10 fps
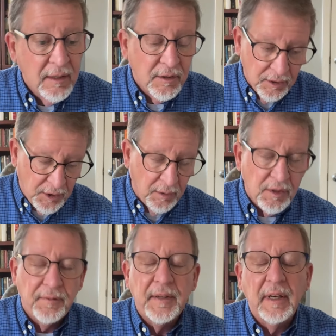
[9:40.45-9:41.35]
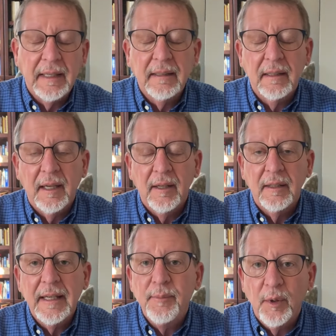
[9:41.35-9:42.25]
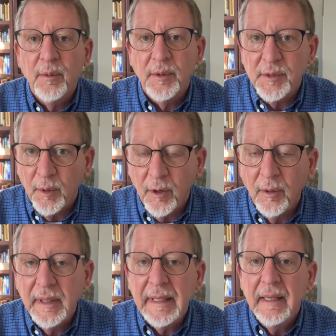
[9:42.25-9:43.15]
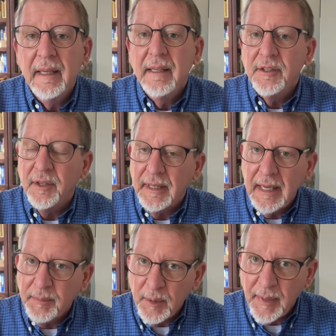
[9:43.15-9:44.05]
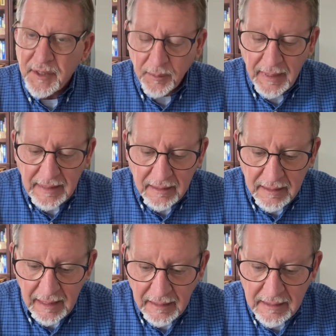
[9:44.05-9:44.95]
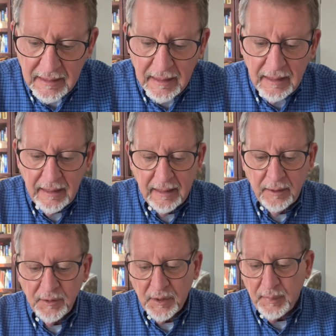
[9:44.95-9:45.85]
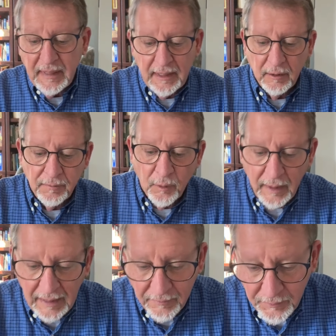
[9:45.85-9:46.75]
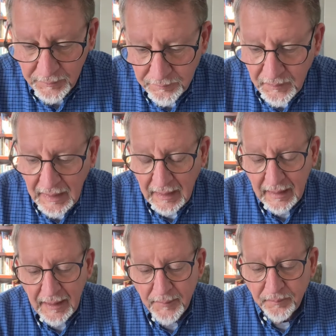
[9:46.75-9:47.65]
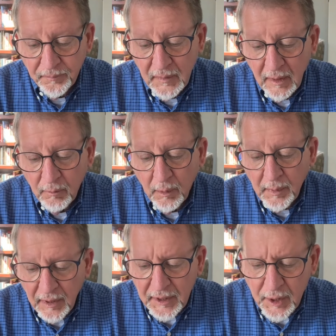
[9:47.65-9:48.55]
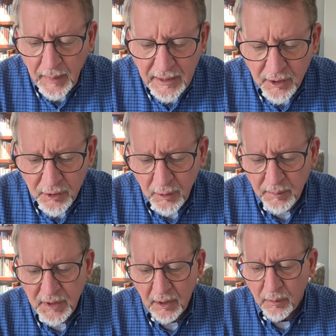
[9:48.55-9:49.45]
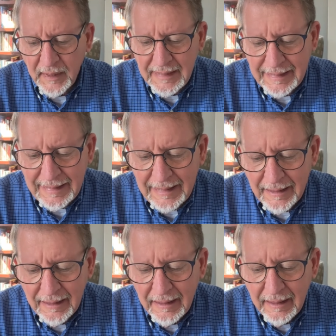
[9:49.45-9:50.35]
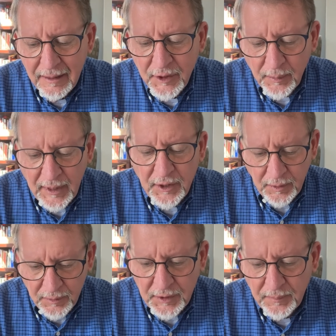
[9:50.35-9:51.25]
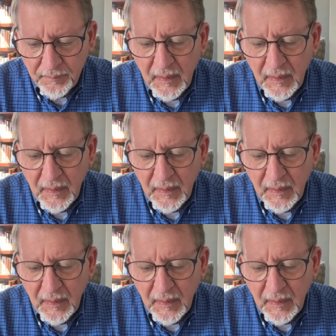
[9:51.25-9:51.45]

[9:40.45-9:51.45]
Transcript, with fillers: The Jews feel like uh, Hebrew was more holy, so they kept the Masoretic text and it was to be there forever. Um, when we look at the manuscripts, though, we see some issues.